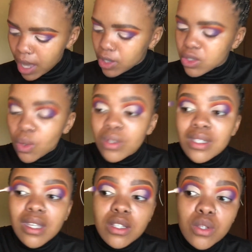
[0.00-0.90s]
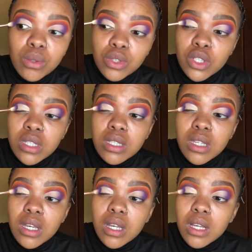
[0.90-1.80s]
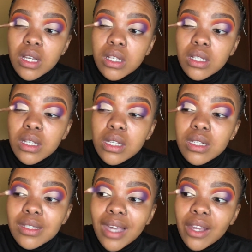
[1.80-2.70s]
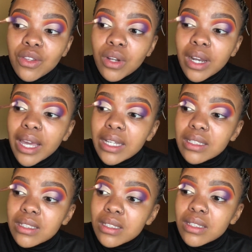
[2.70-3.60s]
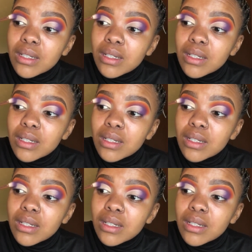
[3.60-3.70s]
don't settle, just stay in your lane,